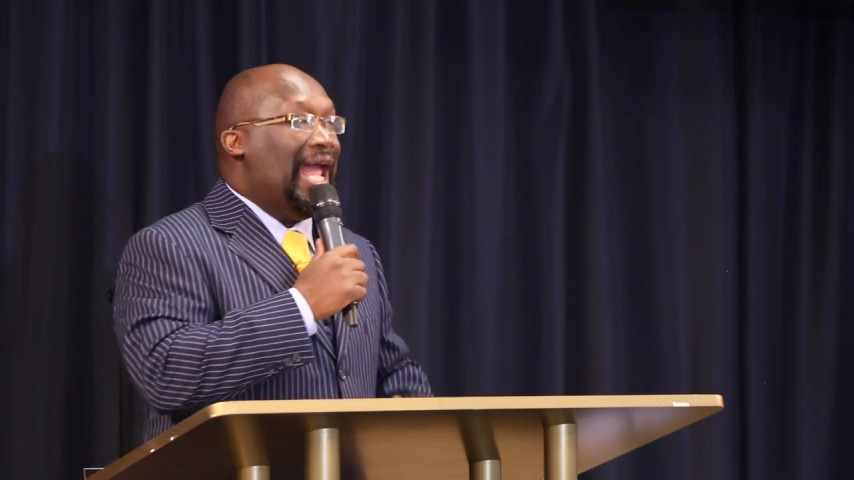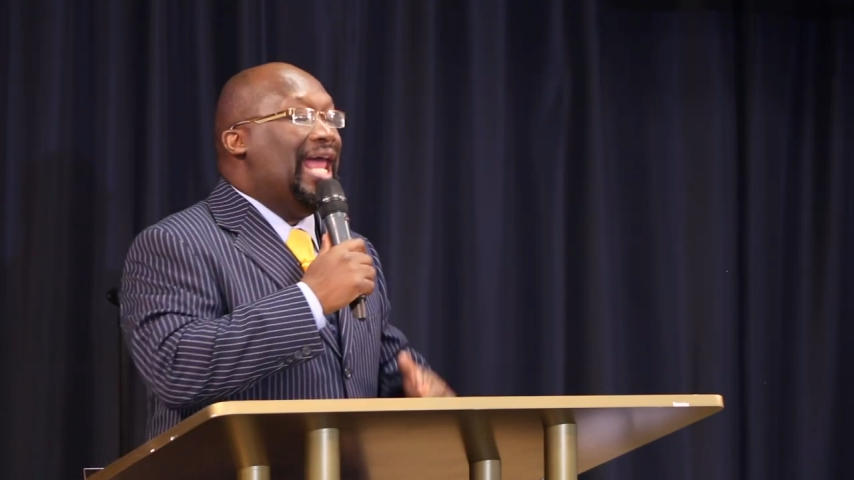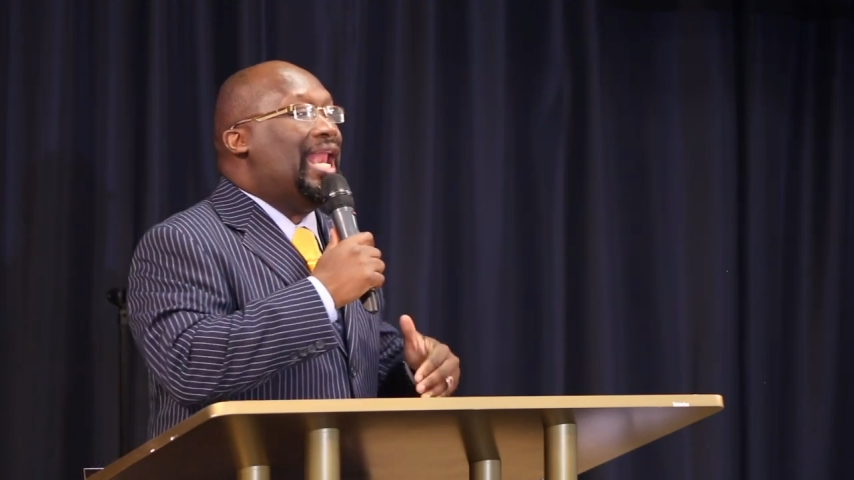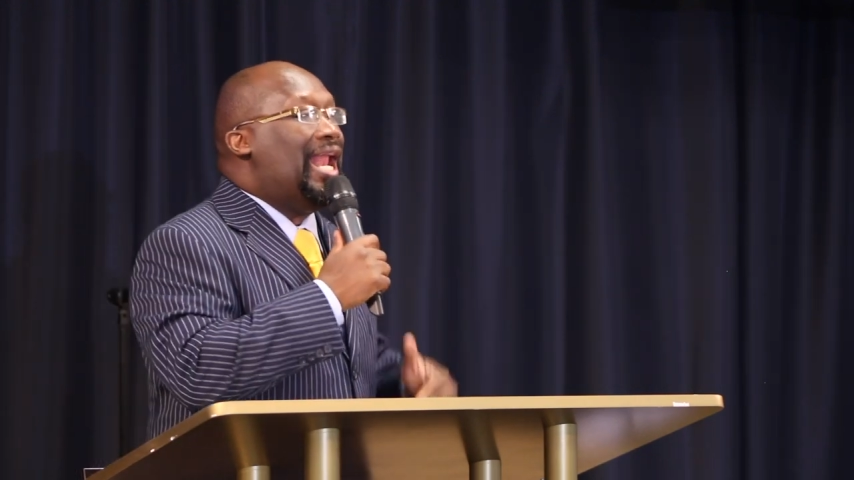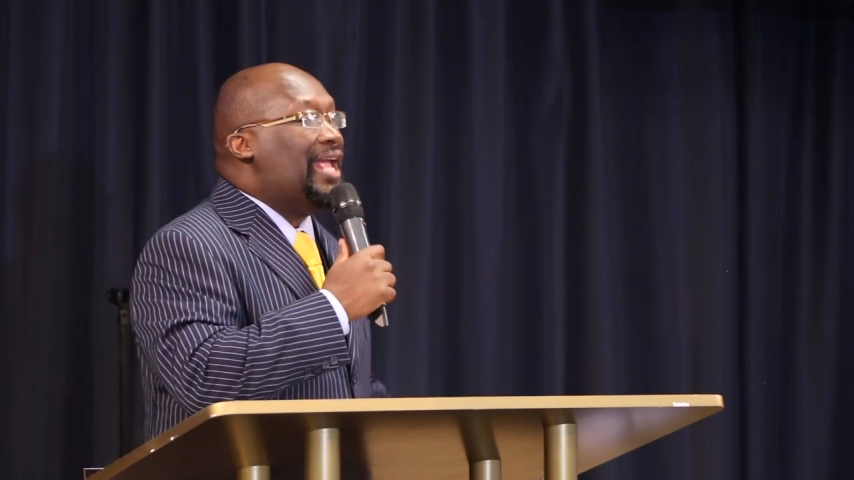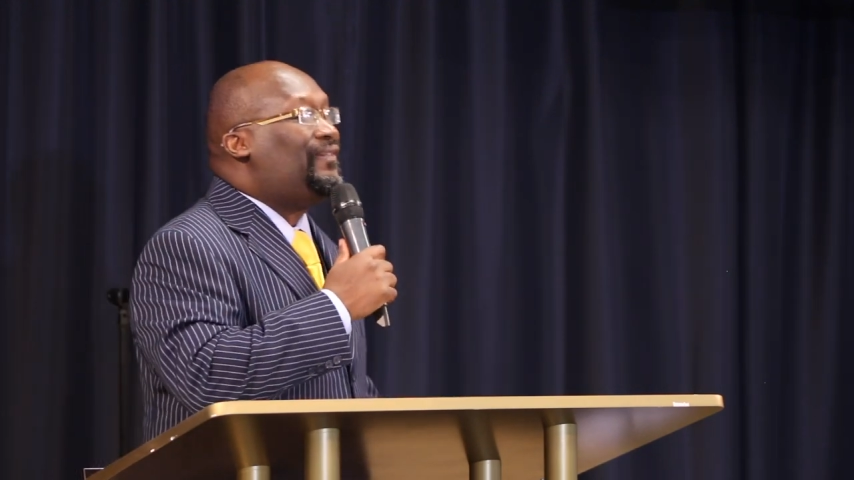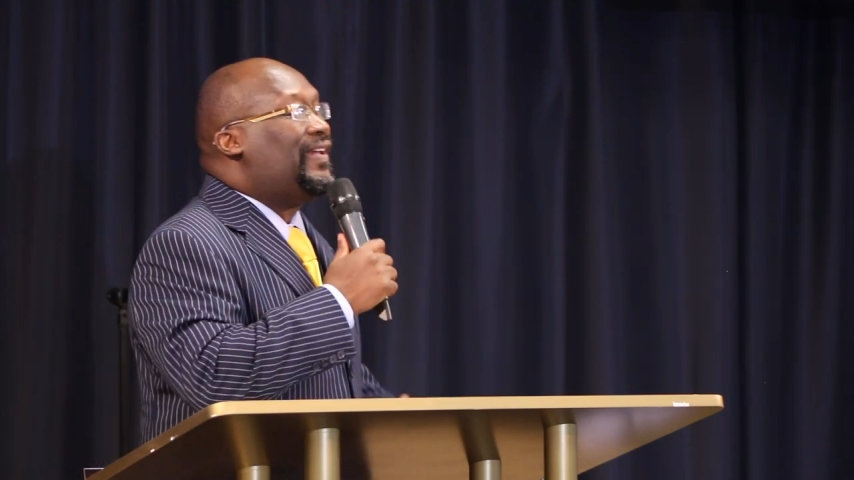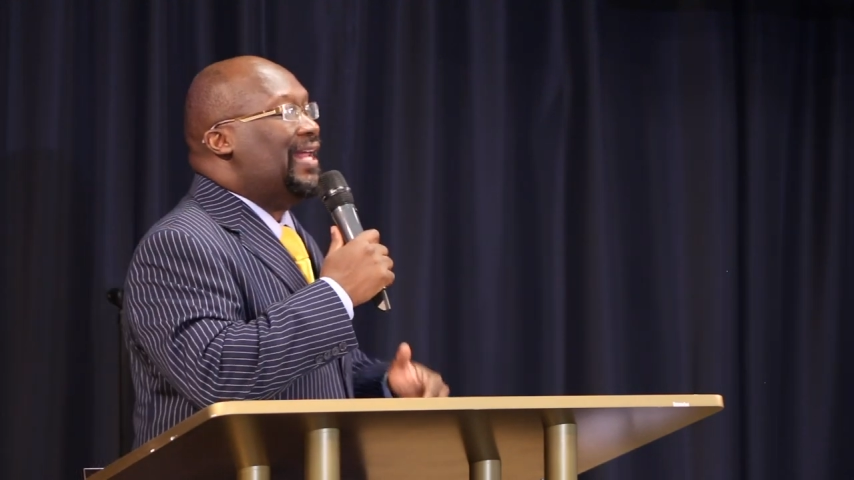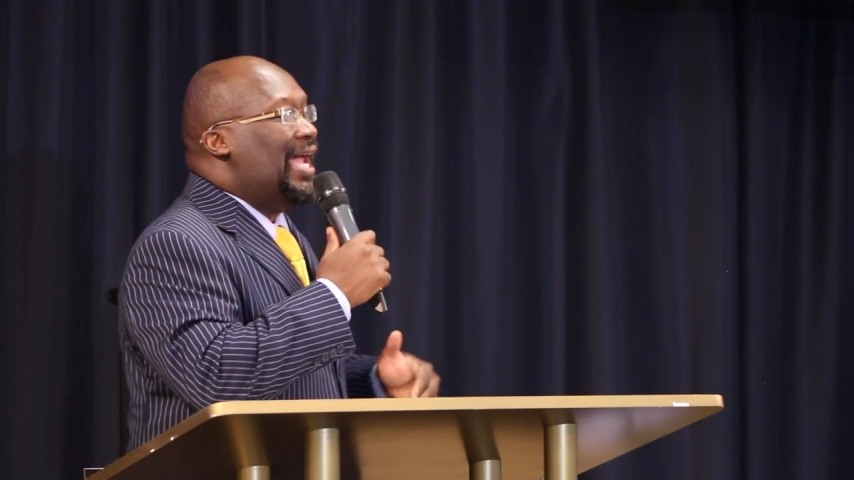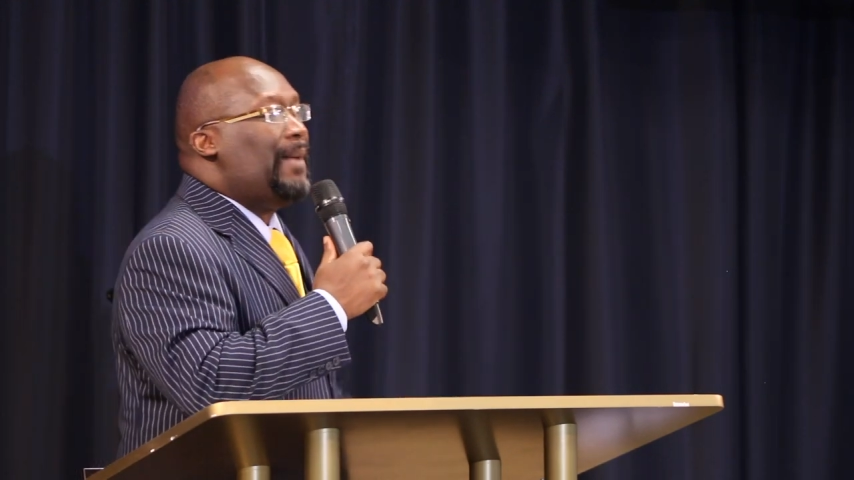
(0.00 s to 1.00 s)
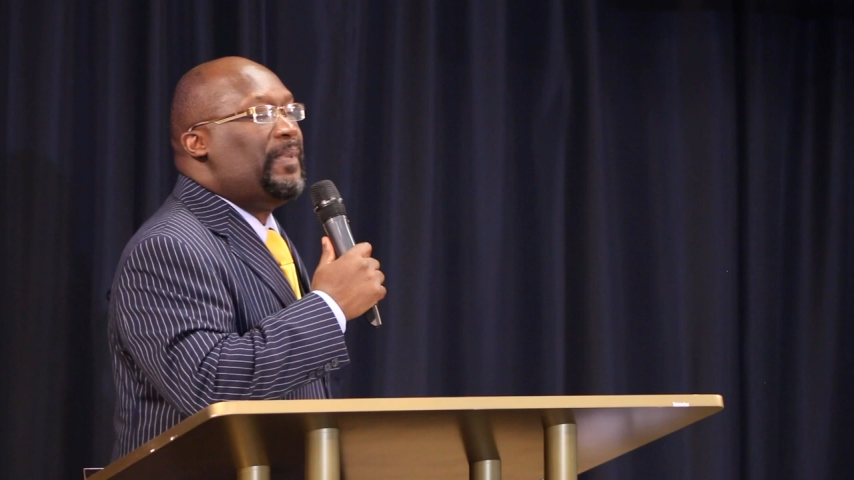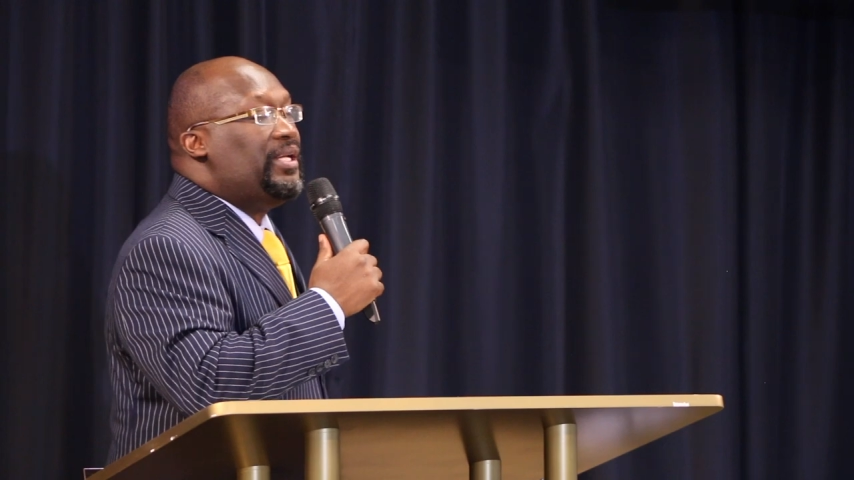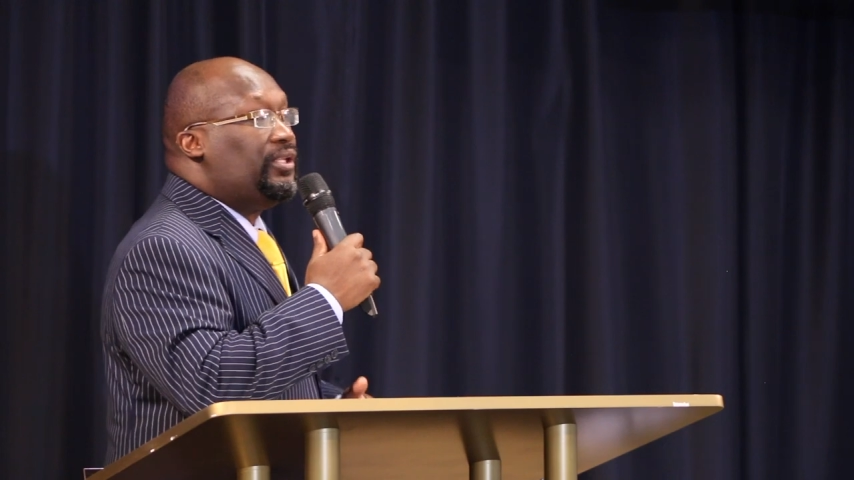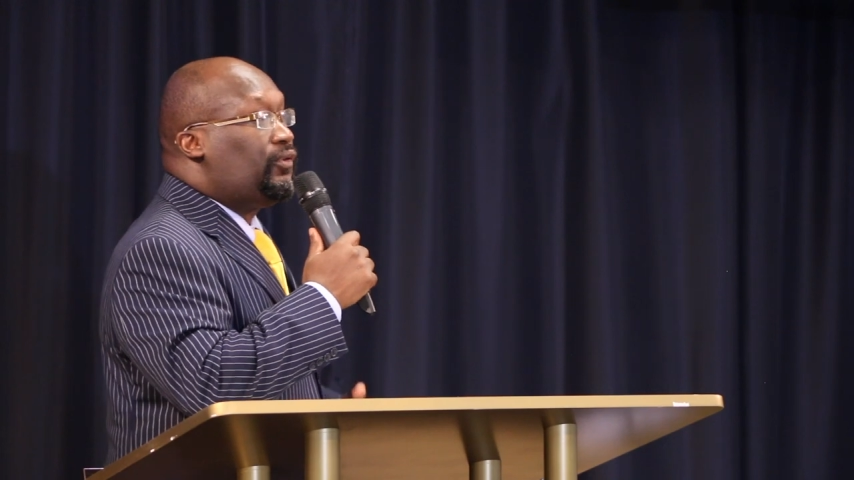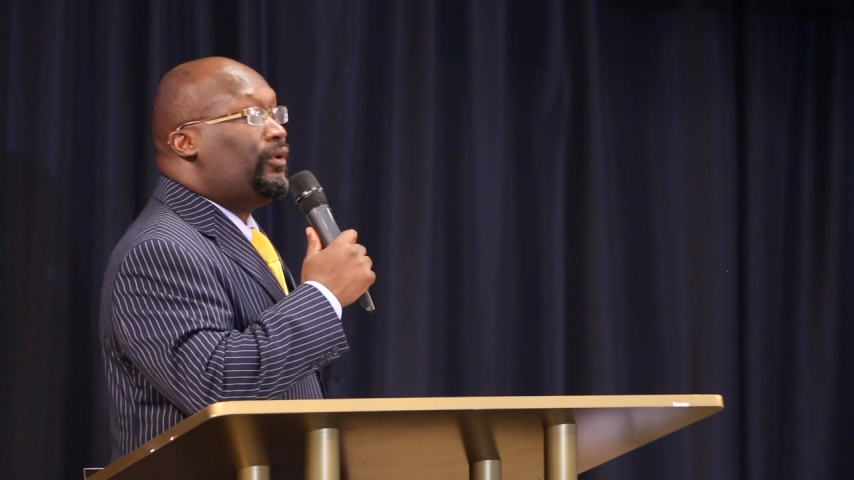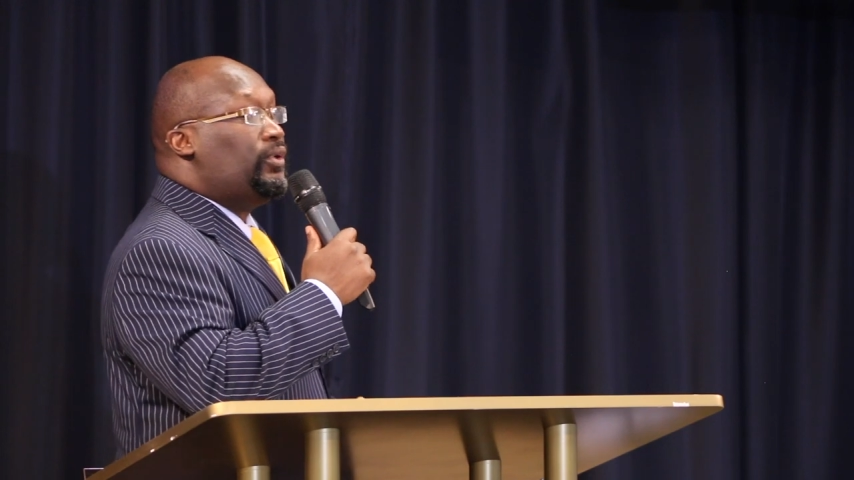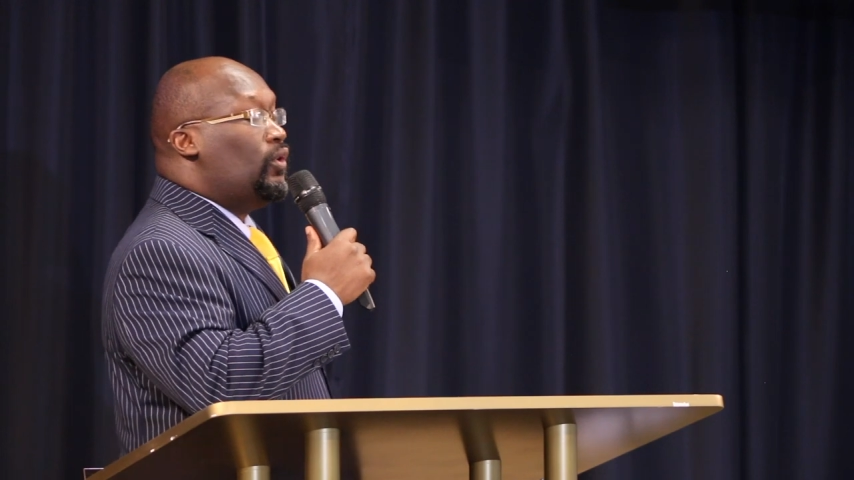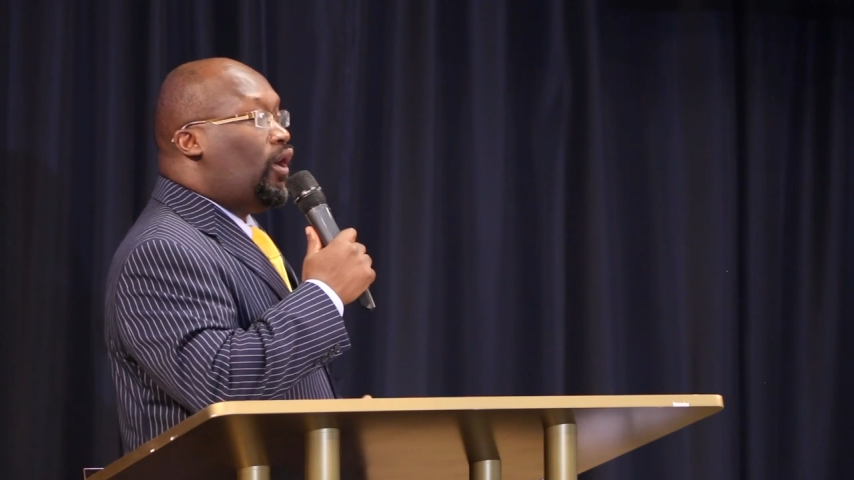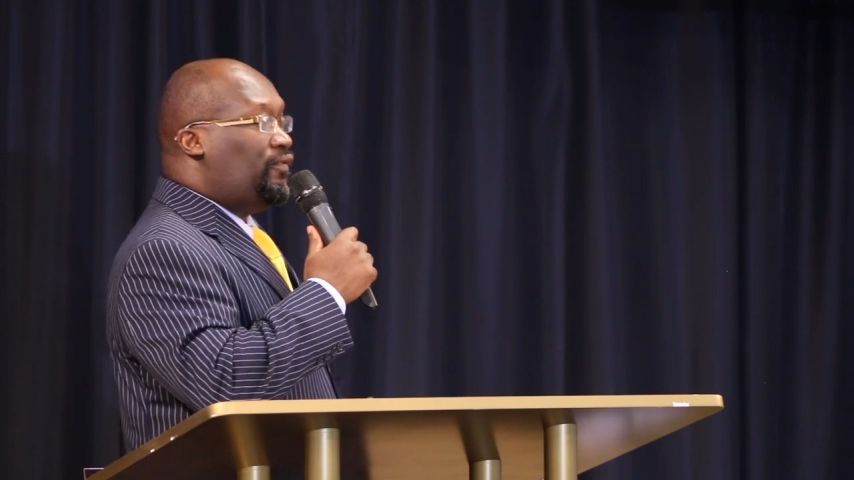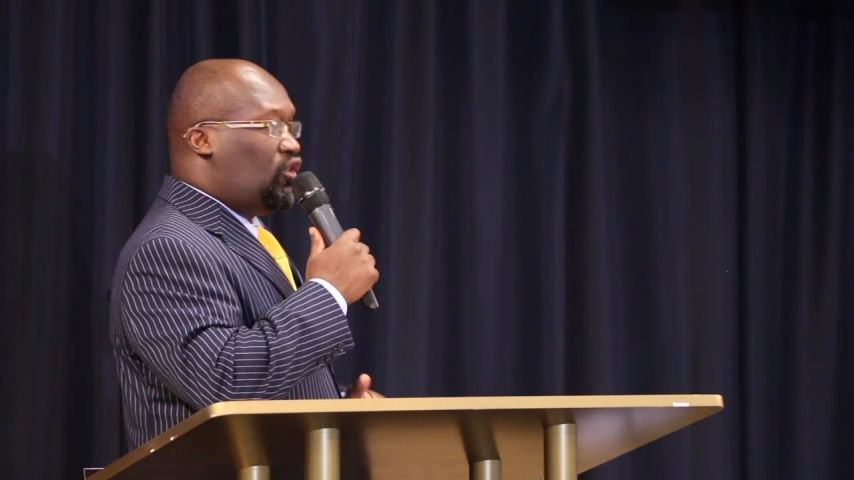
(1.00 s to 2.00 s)
And life can happen to throw
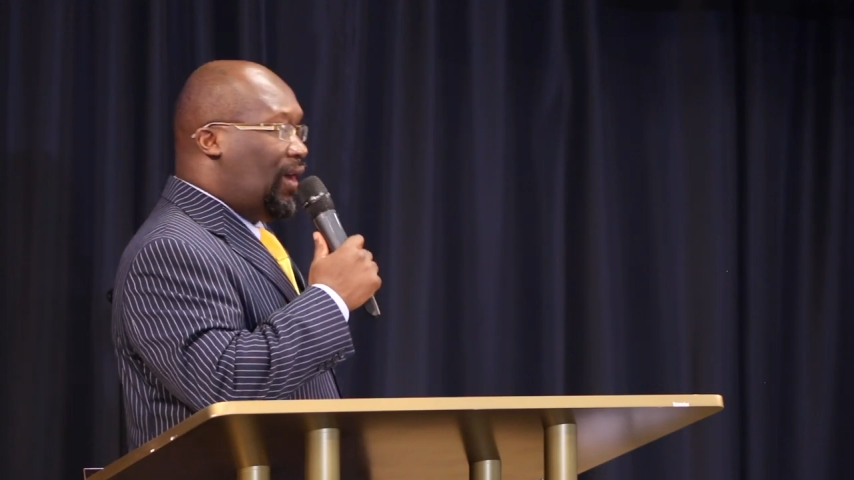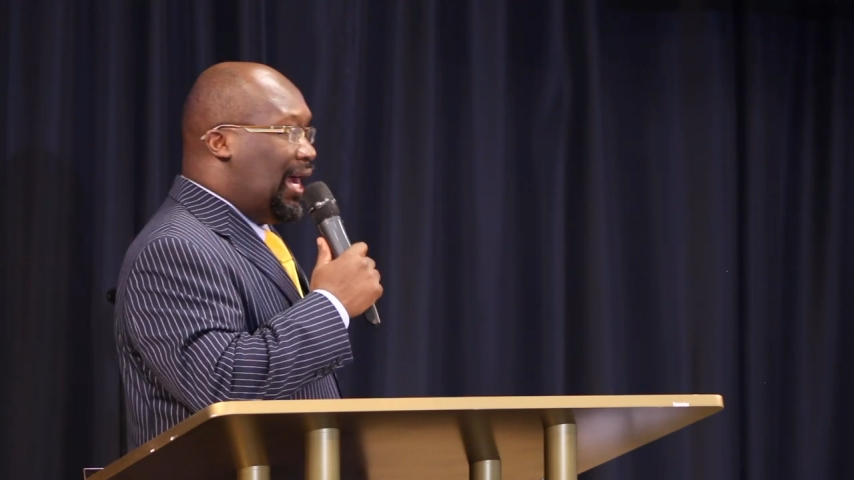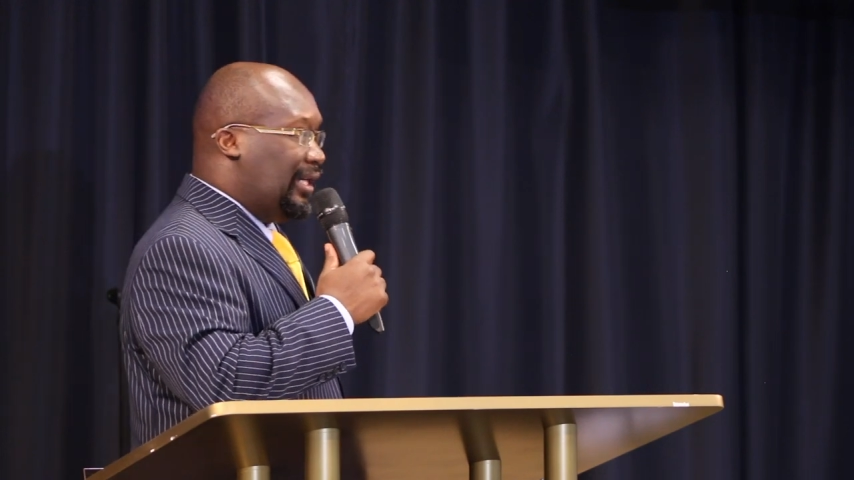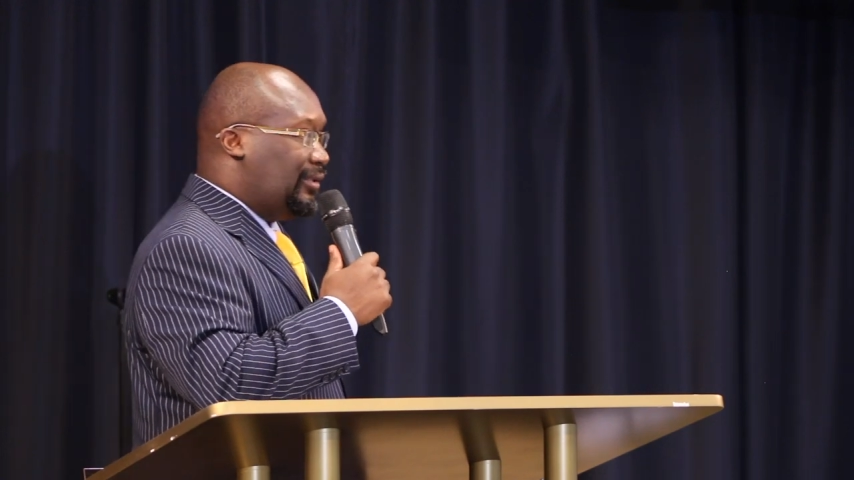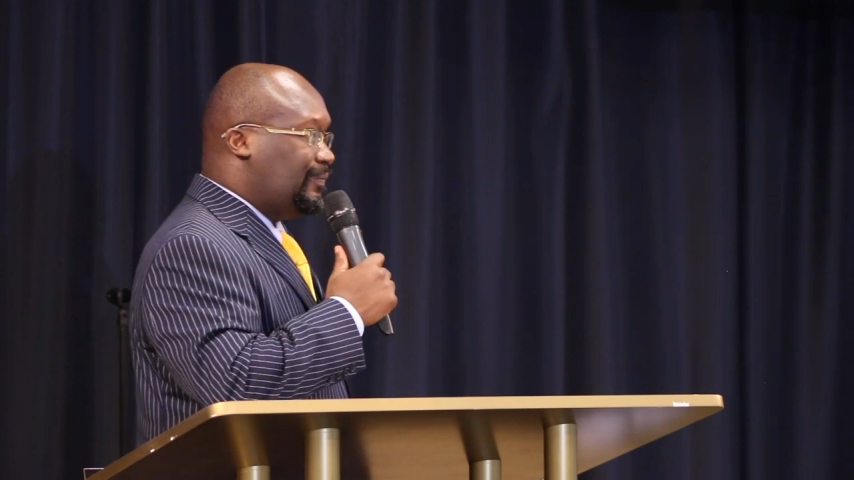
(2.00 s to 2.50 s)
you off track.